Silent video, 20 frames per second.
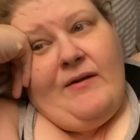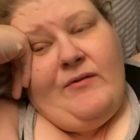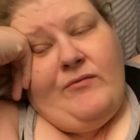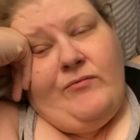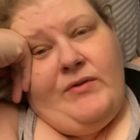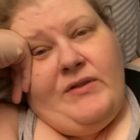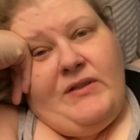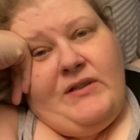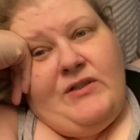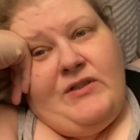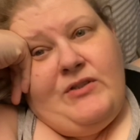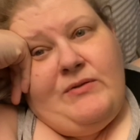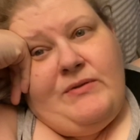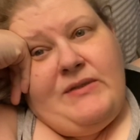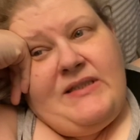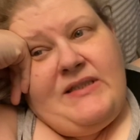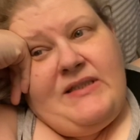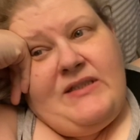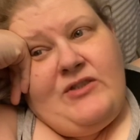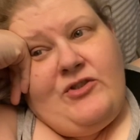really do
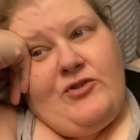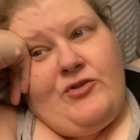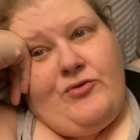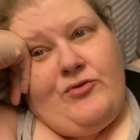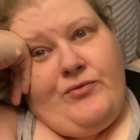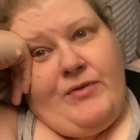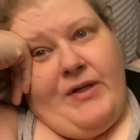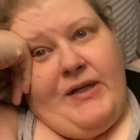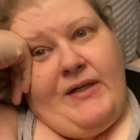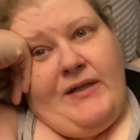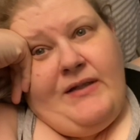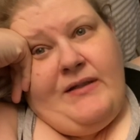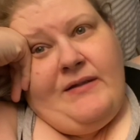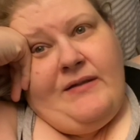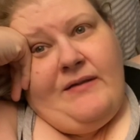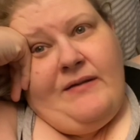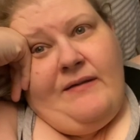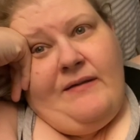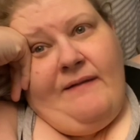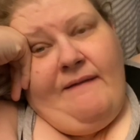its trick
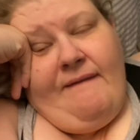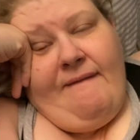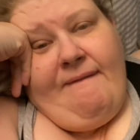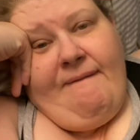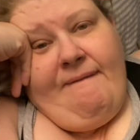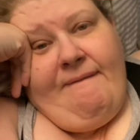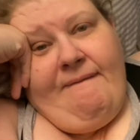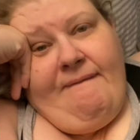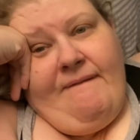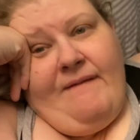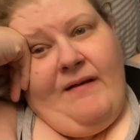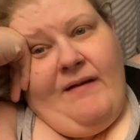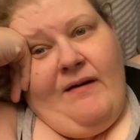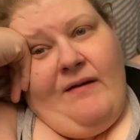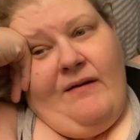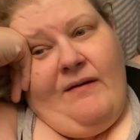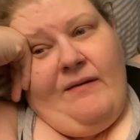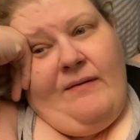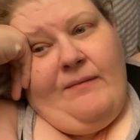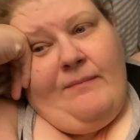
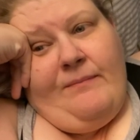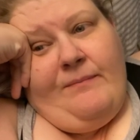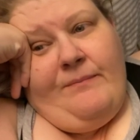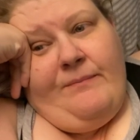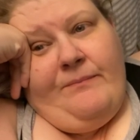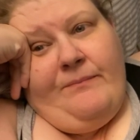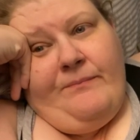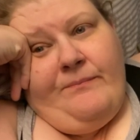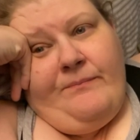um,